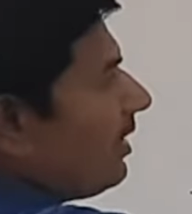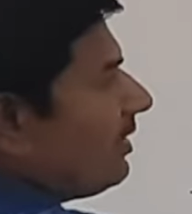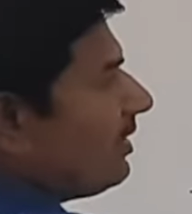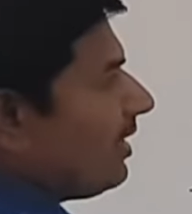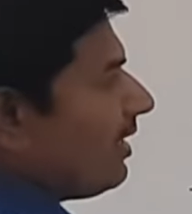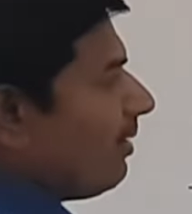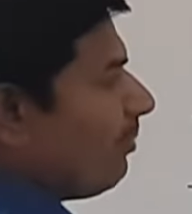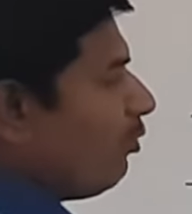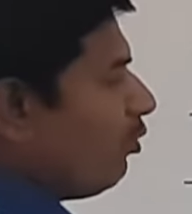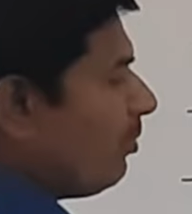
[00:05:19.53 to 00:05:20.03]
the
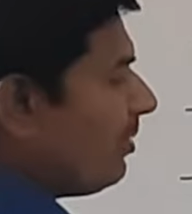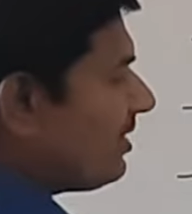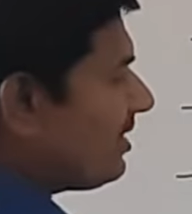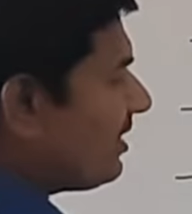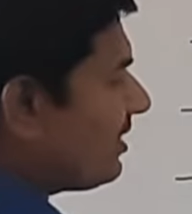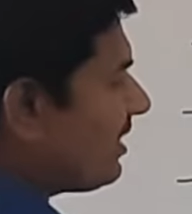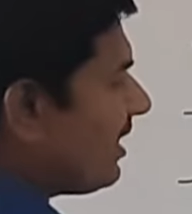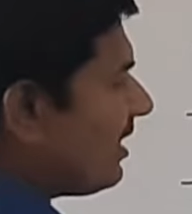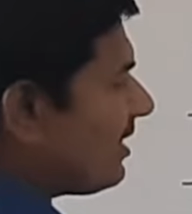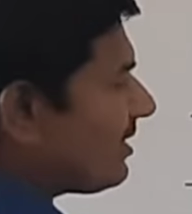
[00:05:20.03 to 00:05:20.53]
WBC
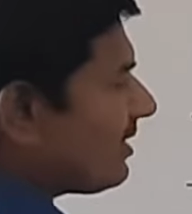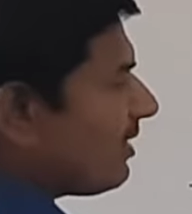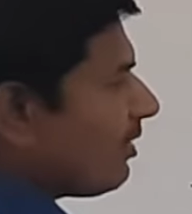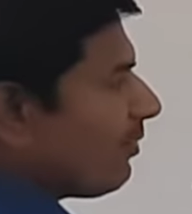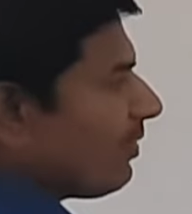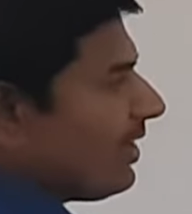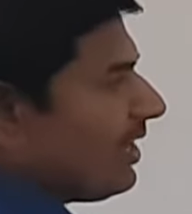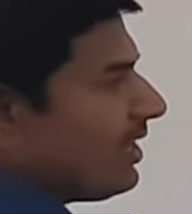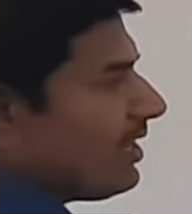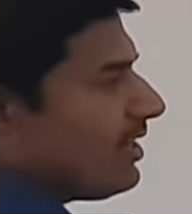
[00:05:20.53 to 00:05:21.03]
cells. Now
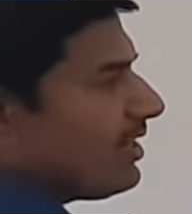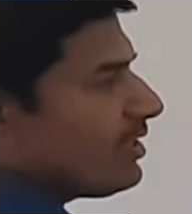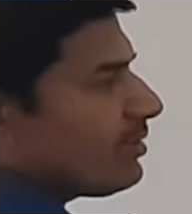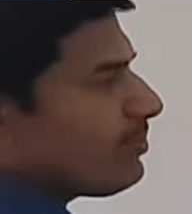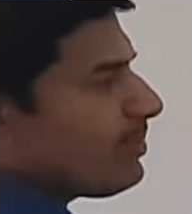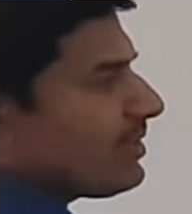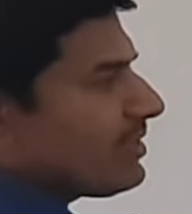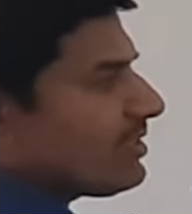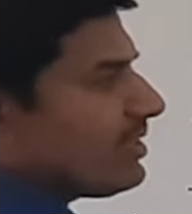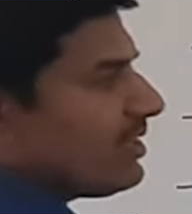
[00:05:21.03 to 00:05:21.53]
here it is
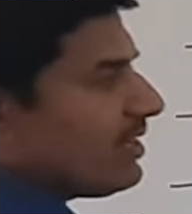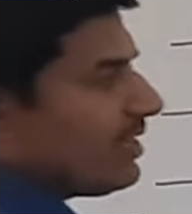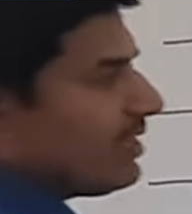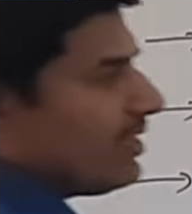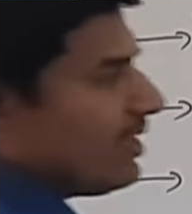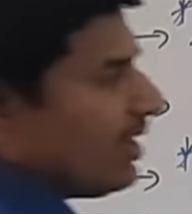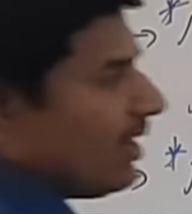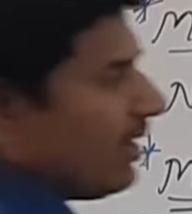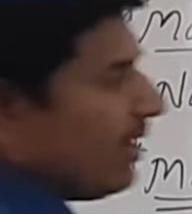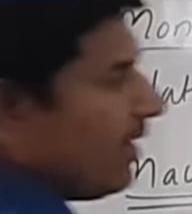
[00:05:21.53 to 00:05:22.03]
present in
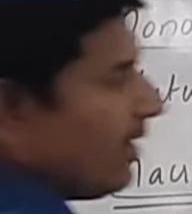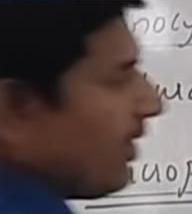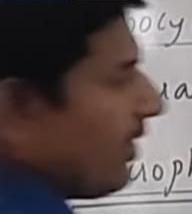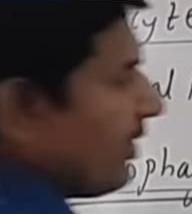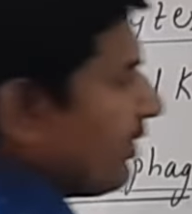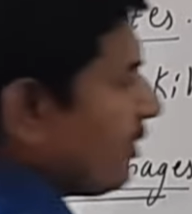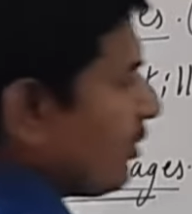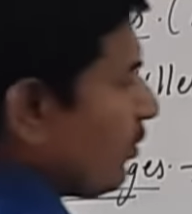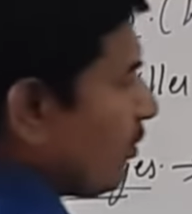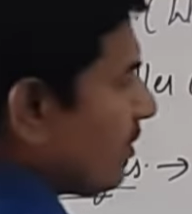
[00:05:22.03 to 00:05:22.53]
the
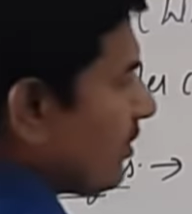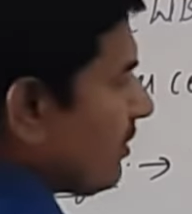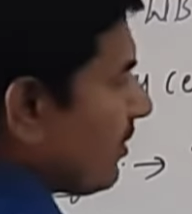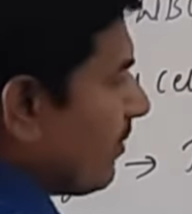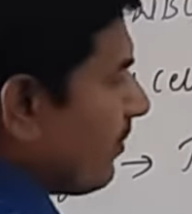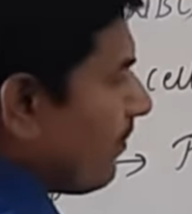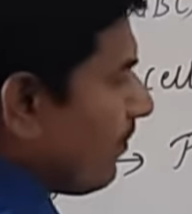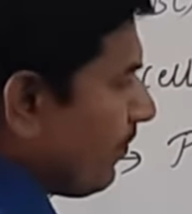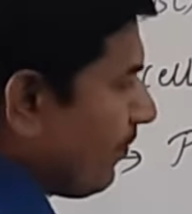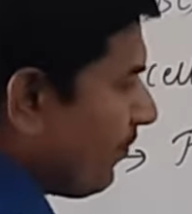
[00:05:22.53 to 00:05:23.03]
tissues.
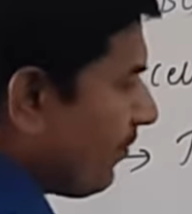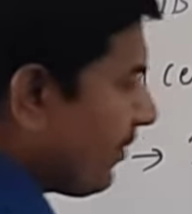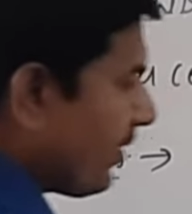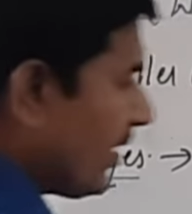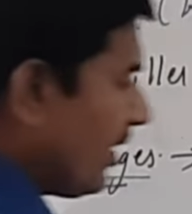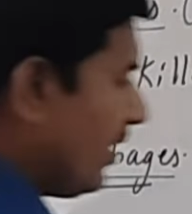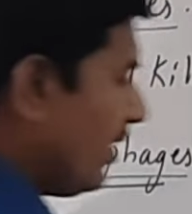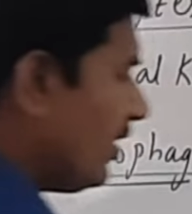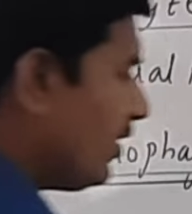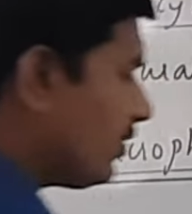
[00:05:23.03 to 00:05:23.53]

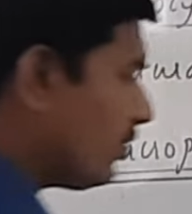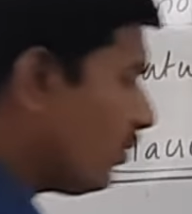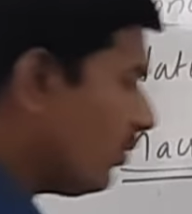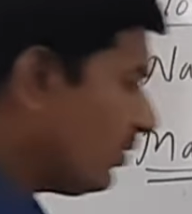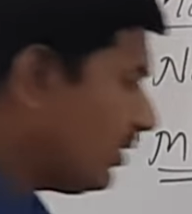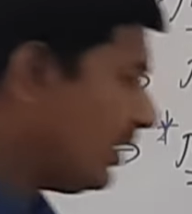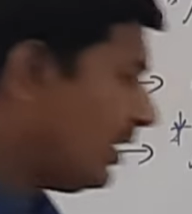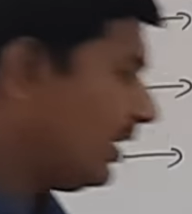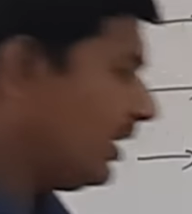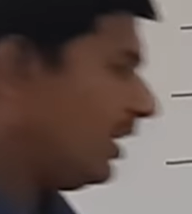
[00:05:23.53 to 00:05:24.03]
So
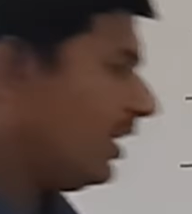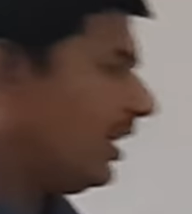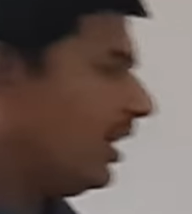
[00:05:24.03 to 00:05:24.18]
they